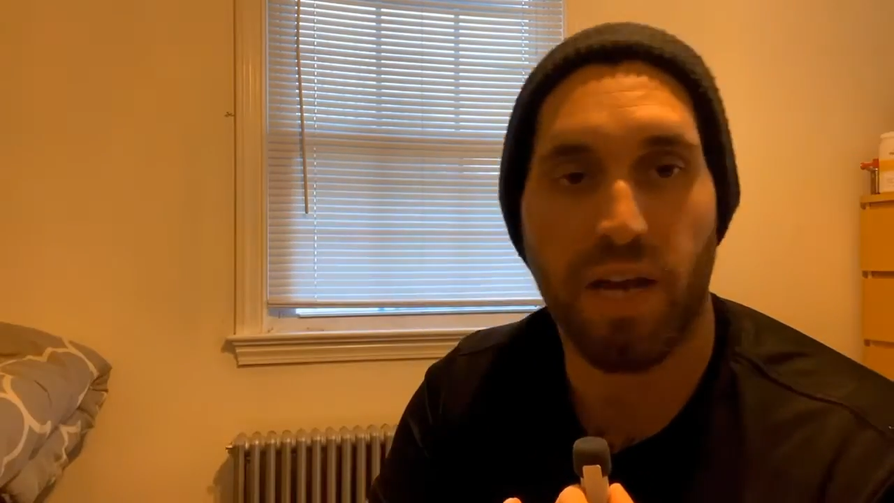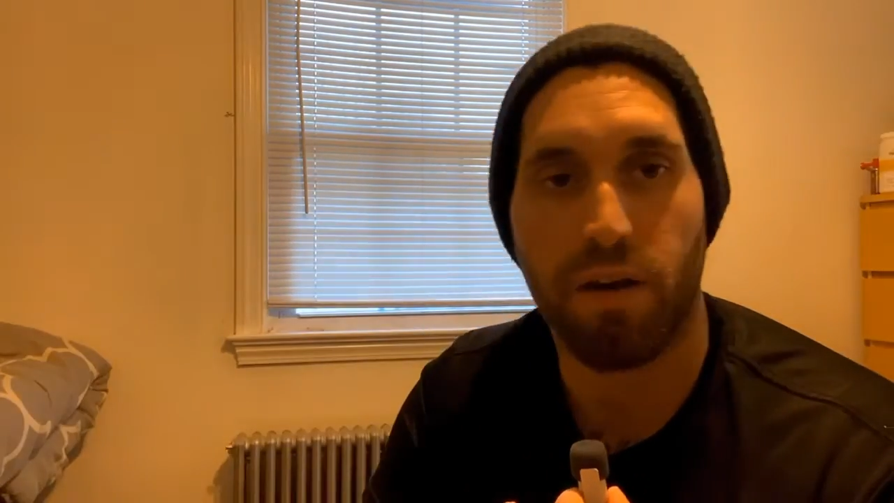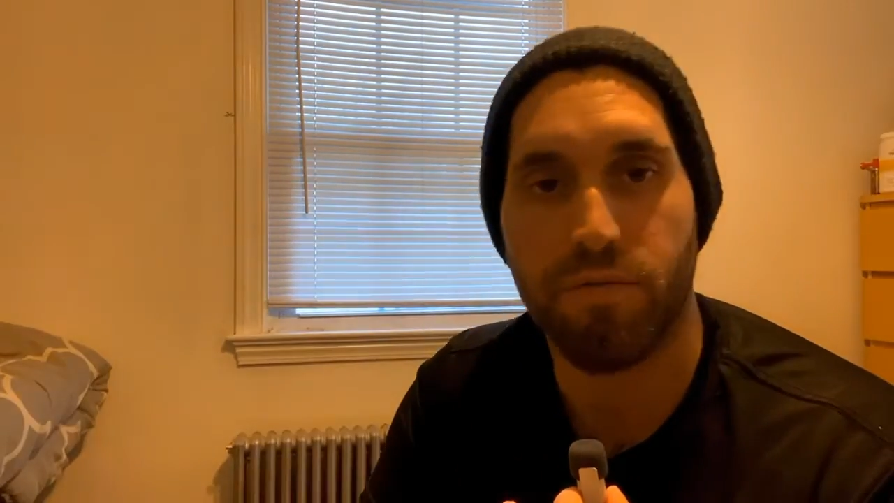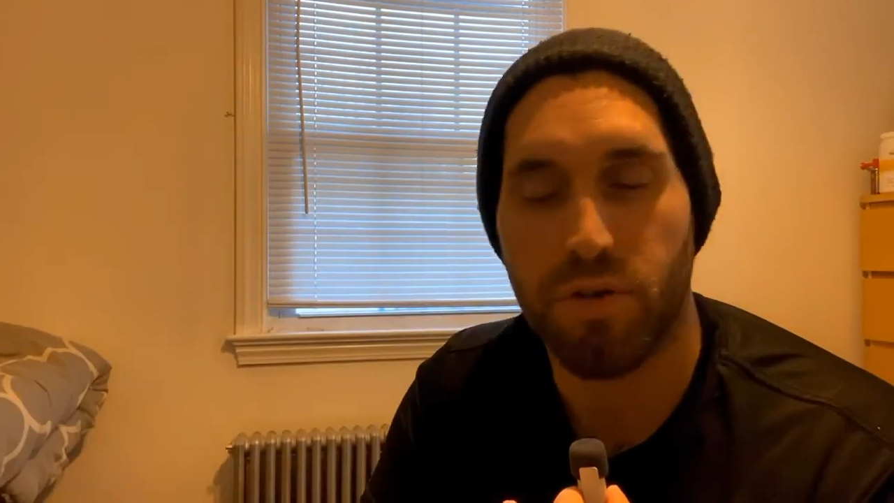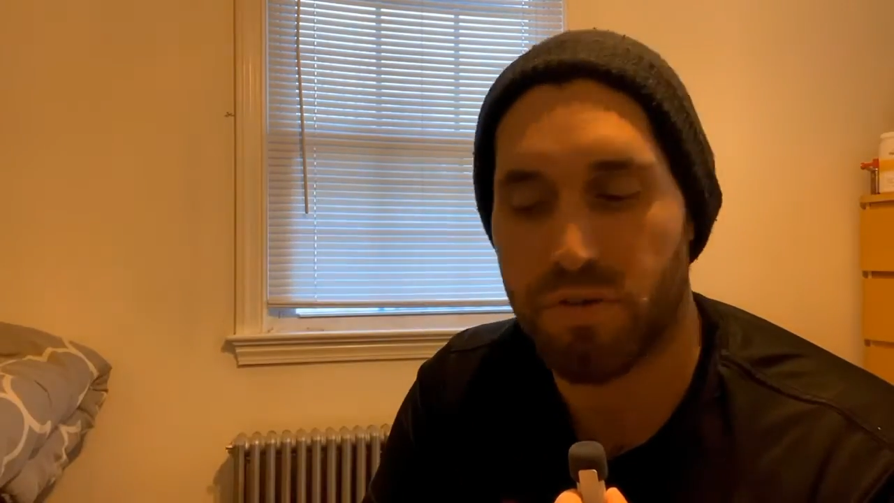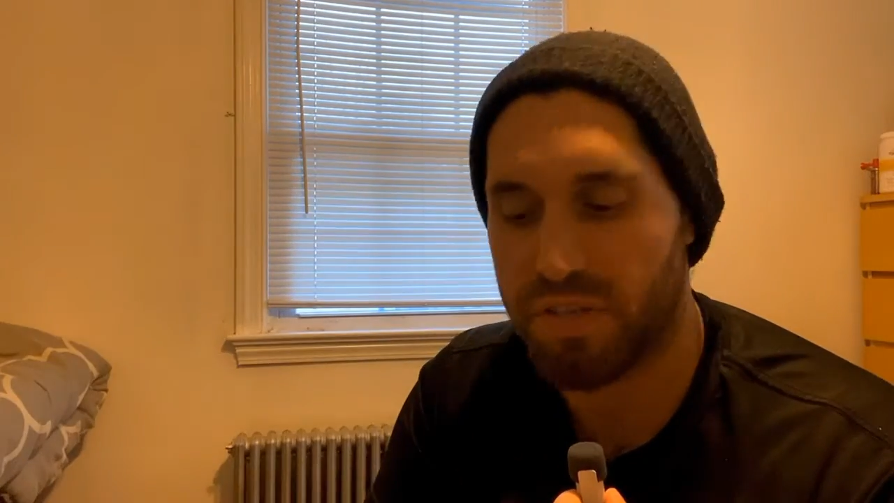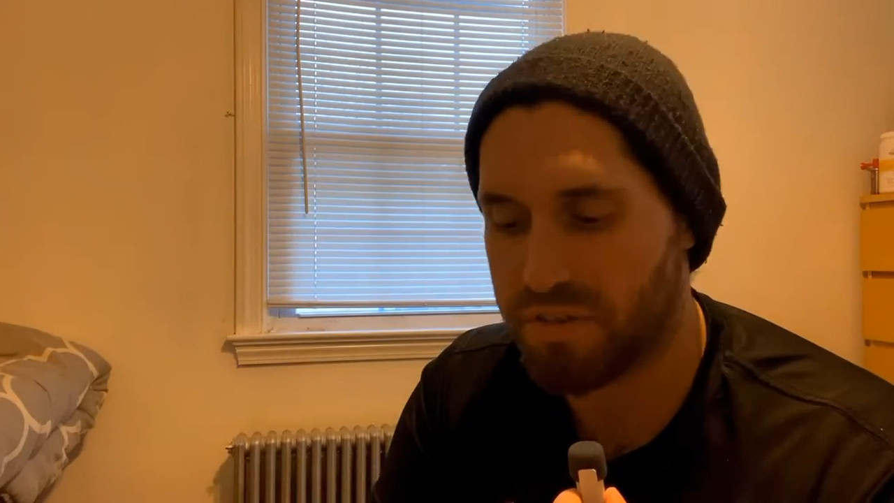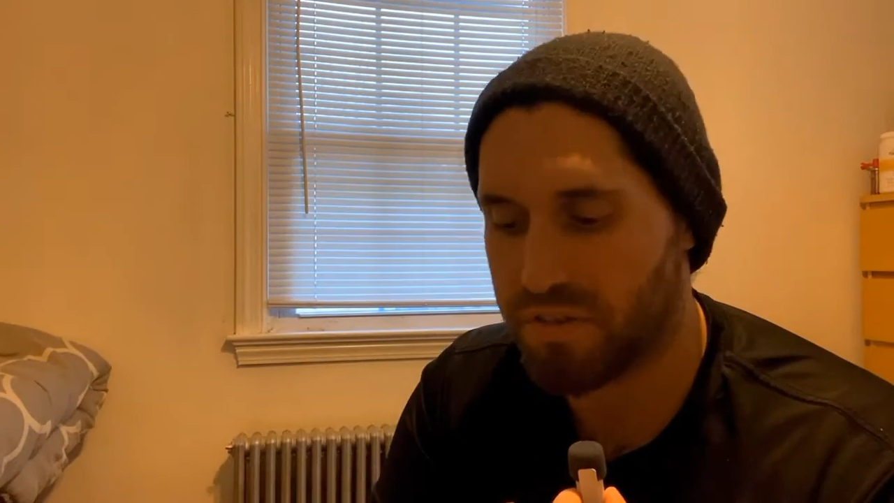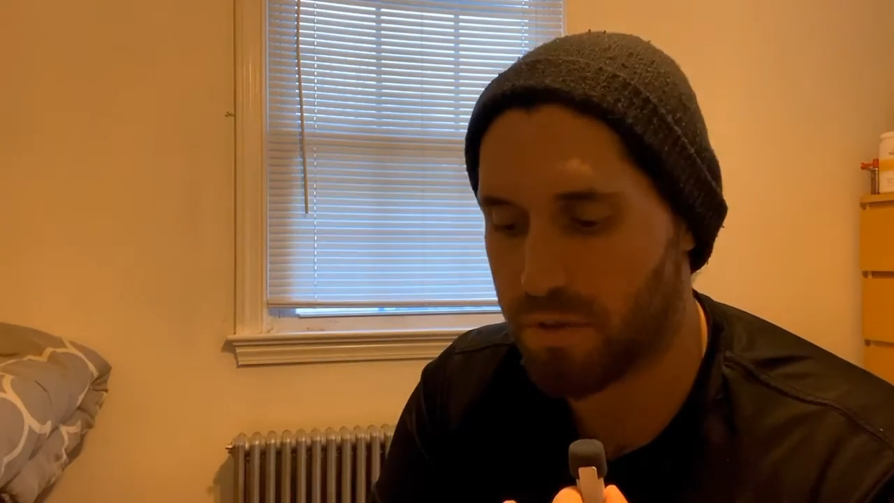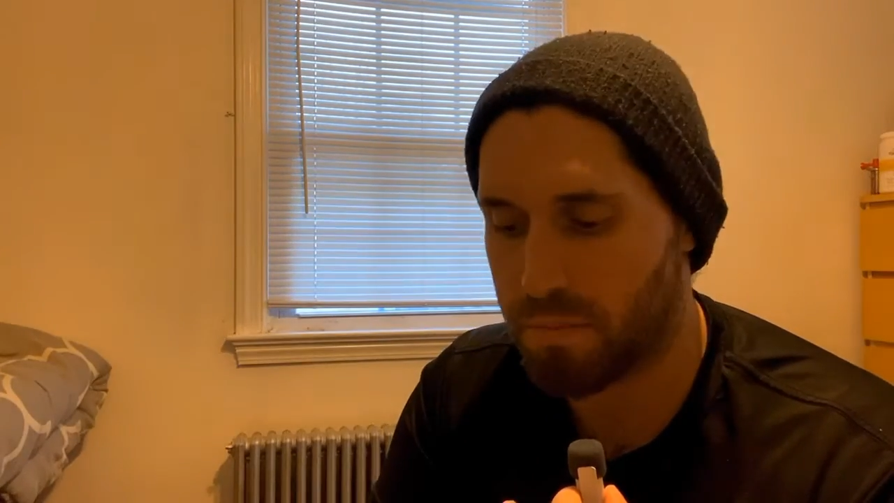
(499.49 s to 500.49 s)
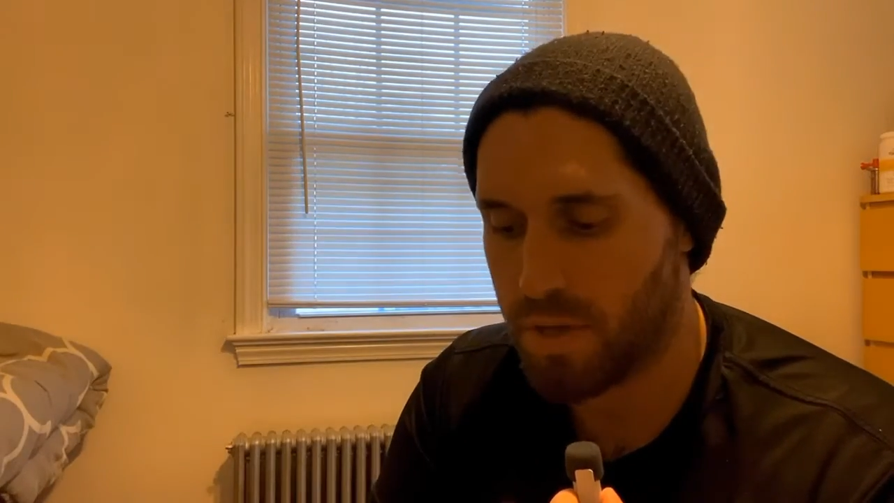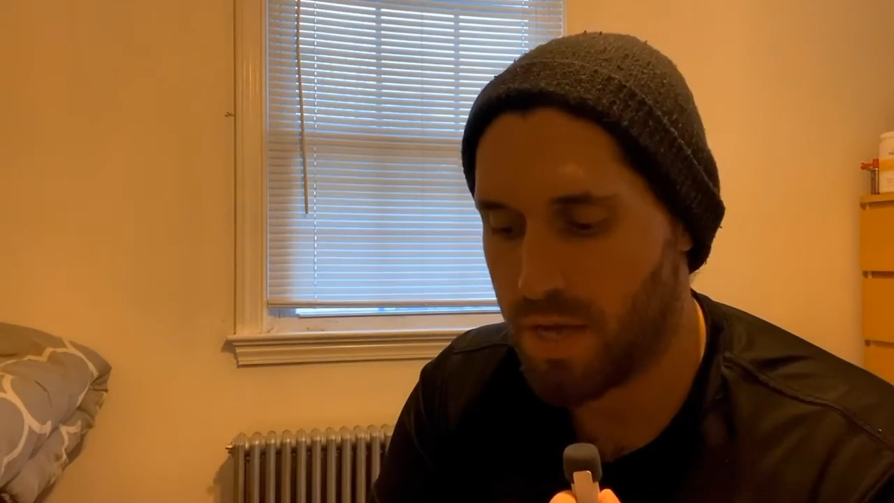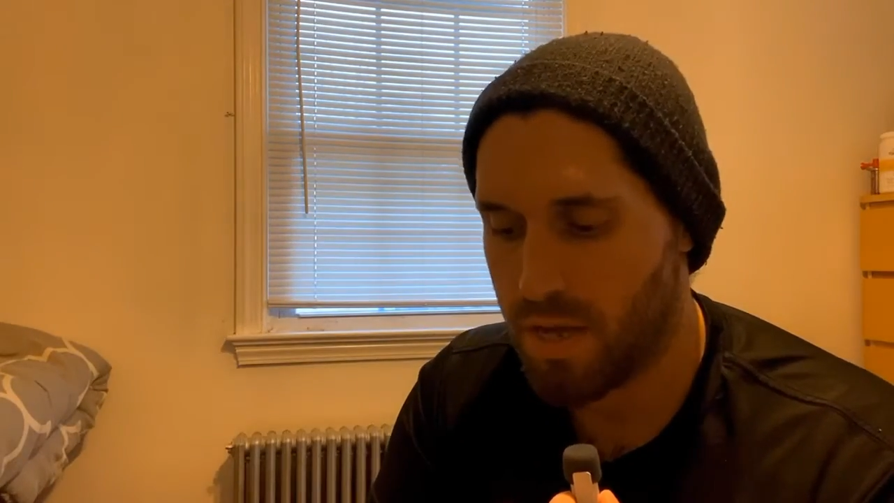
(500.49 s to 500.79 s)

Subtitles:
out of your system,